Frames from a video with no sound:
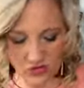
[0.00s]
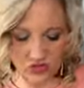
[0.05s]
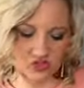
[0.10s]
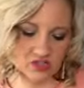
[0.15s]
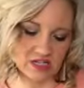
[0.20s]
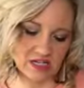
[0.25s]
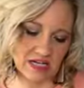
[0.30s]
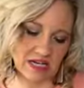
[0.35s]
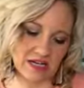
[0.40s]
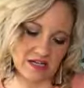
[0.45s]
I'm just
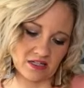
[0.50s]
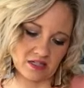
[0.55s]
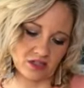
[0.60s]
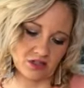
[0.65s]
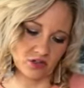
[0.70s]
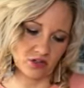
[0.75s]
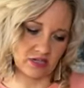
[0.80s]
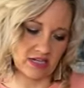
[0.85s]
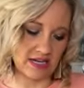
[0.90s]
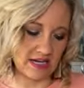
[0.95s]
going to kind
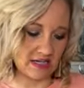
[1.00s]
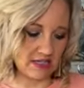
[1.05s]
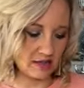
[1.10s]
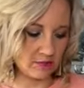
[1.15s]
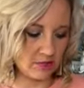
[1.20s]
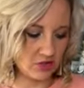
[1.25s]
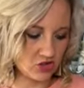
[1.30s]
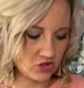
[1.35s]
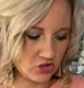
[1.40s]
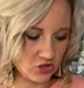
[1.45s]
of look at it.
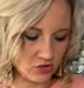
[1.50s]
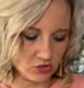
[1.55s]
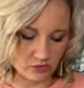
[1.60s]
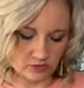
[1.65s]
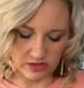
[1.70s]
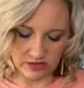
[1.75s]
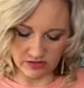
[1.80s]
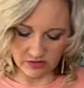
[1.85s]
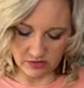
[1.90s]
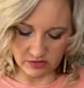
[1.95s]
Let me show you
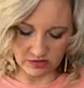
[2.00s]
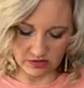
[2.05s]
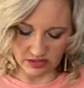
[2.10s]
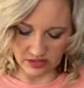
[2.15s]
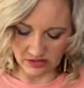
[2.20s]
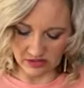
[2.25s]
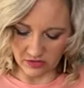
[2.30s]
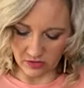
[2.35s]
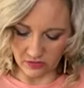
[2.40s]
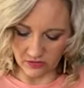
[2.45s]
what it's looking
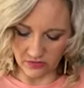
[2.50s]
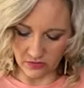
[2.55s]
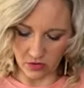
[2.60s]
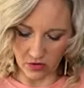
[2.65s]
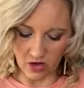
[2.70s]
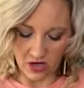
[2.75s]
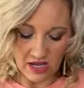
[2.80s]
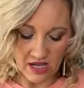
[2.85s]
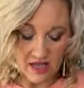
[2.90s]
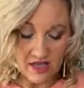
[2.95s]
like so
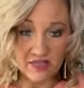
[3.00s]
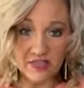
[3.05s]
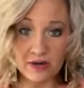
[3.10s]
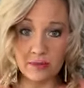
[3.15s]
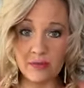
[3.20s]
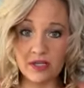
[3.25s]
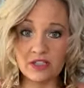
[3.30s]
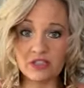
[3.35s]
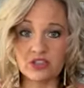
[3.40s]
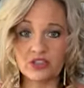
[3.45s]
far. Then
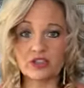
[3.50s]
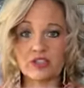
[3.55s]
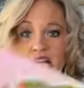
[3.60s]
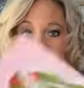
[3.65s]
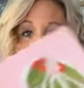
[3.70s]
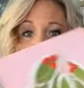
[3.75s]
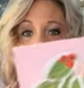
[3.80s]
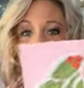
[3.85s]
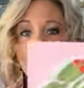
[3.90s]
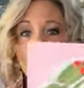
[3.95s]
I'm going to just
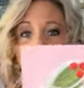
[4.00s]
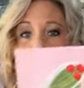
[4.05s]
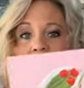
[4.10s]
kind of